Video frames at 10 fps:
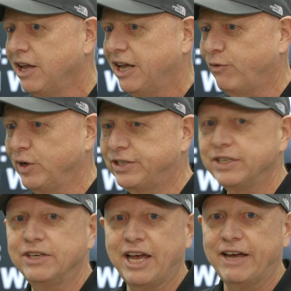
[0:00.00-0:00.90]
If we
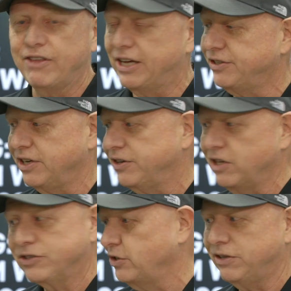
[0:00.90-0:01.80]
didn't have that
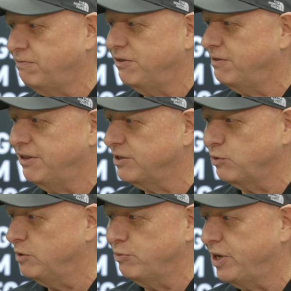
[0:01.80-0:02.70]
technology, this
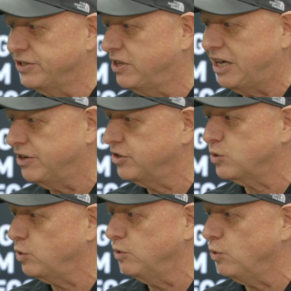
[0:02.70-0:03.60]
wouldn't pencil out, it
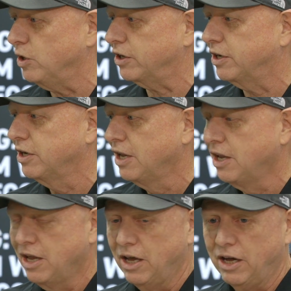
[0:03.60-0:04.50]
just wouldn't work. Mm -hmm.